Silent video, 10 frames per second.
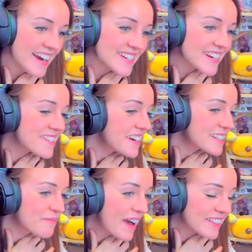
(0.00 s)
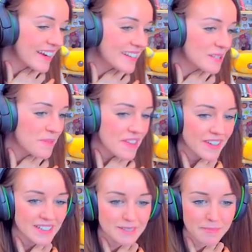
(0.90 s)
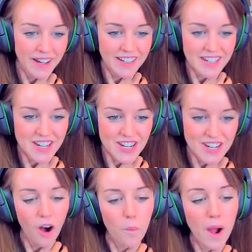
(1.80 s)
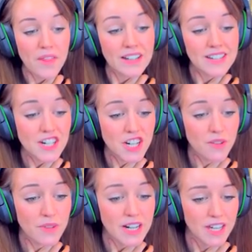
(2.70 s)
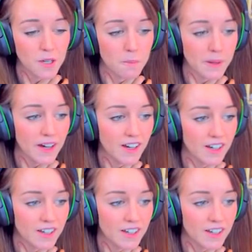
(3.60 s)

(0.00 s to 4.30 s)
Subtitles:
I did not expect there to be this much. Oh wow, that's actually a really cute pug